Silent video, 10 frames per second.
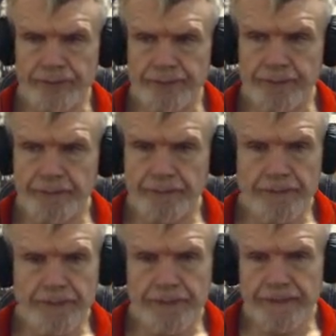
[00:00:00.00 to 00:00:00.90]

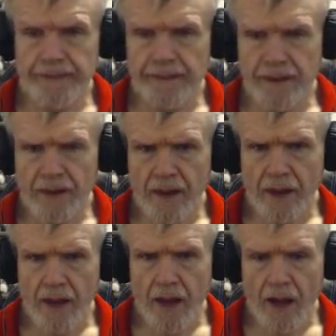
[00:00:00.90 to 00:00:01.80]

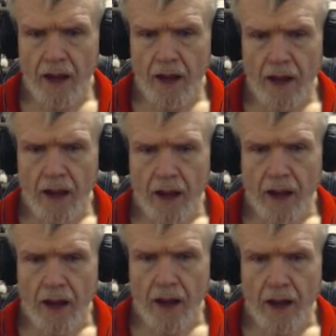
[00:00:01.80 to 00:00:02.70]

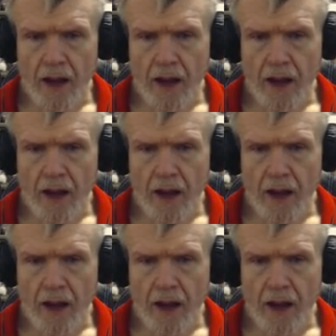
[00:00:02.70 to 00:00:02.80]
Nothing is said.